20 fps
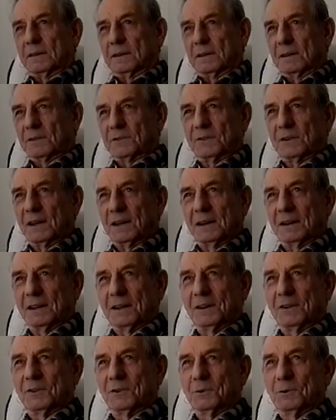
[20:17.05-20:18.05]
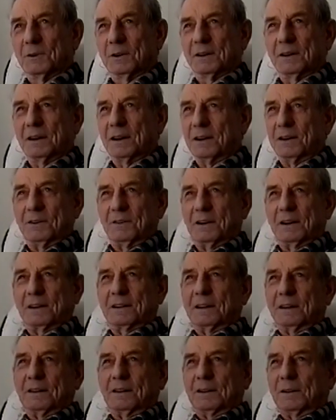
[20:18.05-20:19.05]
This day and age, you wouldn't dare
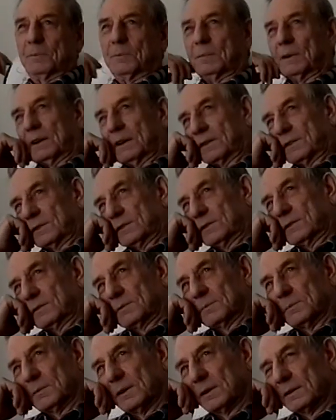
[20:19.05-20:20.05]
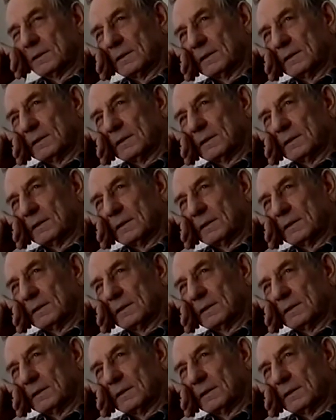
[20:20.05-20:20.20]
drink out of them places. But